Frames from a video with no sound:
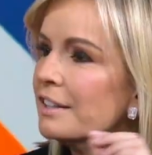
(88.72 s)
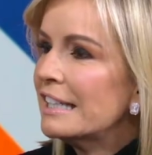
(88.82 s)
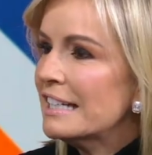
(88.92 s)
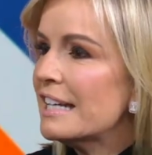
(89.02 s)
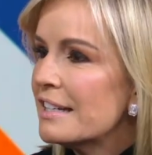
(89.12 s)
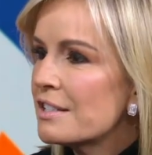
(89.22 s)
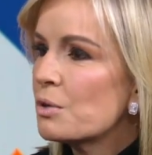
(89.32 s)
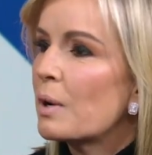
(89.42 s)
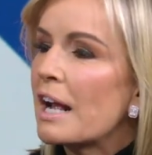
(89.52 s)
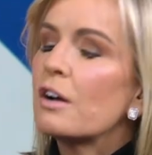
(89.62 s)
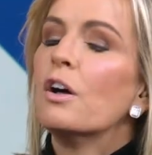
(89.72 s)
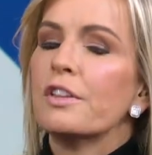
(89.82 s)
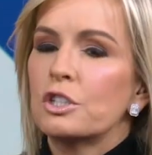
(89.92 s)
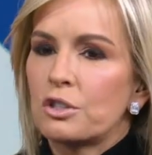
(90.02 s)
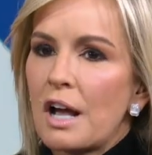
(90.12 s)
lean into what I call
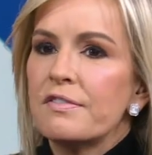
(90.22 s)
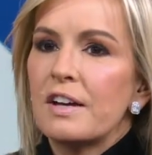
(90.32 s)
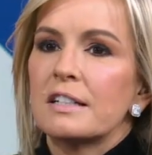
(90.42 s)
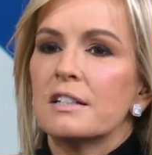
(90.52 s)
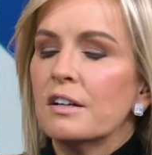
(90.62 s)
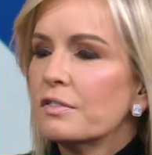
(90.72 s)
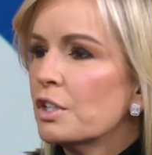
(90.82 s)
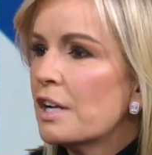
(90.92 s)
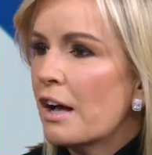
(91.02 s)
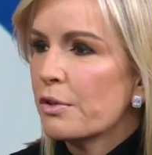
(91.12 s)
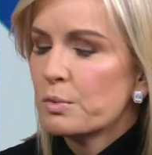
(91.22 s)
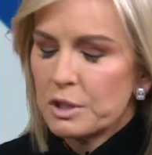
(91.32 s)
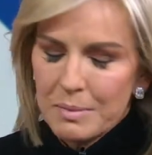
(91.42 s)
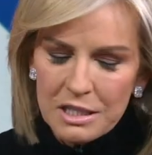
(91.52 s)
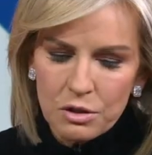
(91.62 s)
the trifecta of good health,
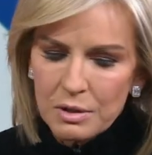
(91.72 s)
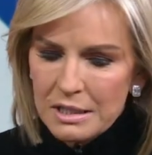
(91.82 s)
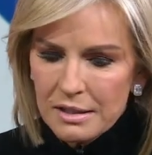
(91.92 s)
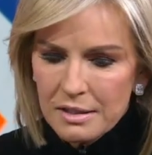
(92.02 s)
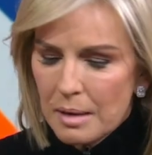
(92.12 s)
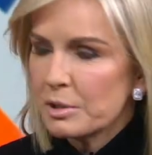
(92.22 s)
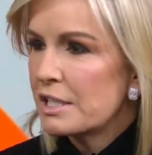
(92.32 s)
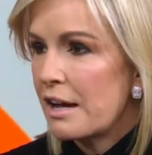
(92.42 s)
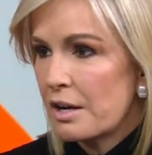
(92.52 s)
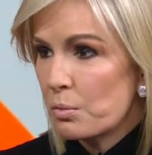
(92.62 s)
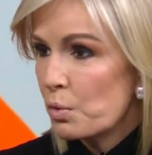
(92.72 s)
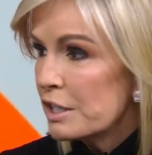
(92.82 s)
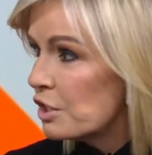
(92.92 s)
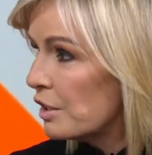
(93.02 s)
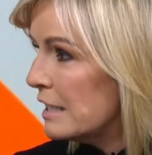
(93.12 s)
which means you need to double down on what
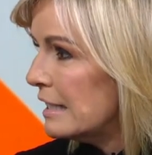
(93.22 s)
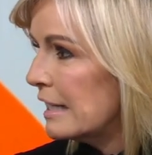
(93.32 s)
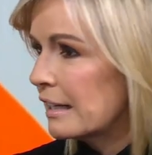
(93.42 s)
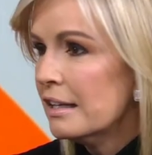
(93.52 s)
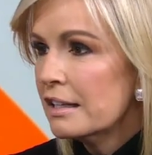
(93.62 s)
you're eating,